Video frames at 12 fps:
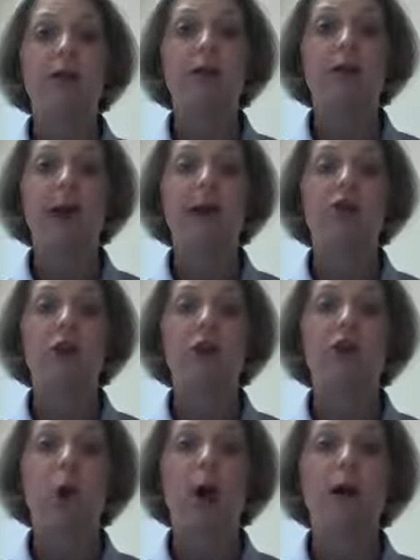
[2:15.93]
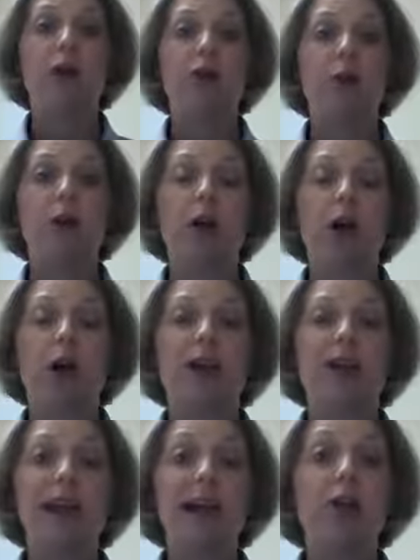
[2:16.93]
inflammation and swelling to occur.
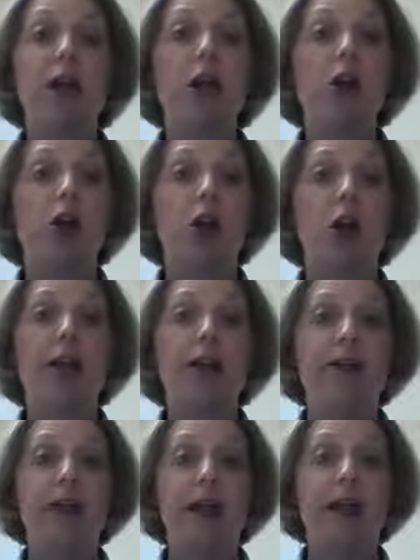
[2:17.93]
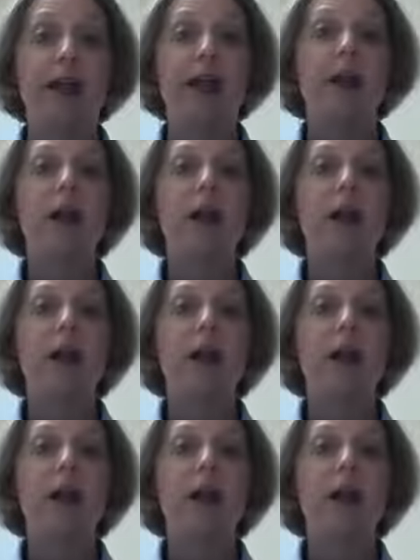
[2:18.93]
It's actually a good thing.